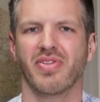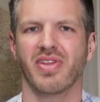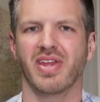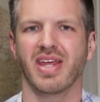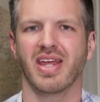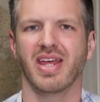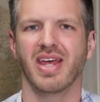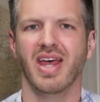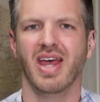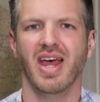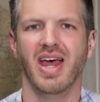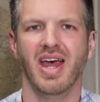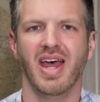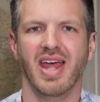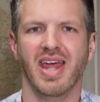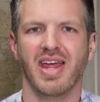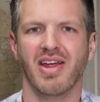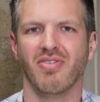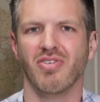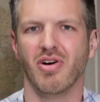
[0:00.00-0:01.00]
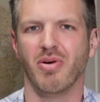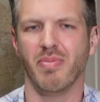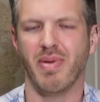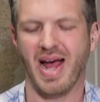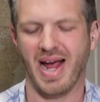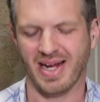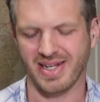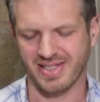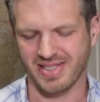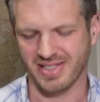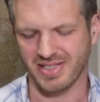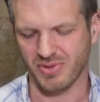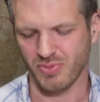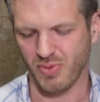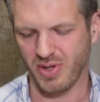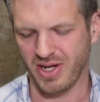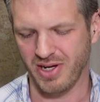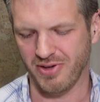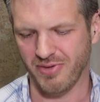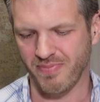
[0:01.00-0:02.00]
the Hero Max as
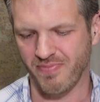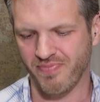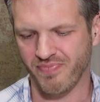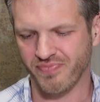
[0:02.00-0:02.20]
well.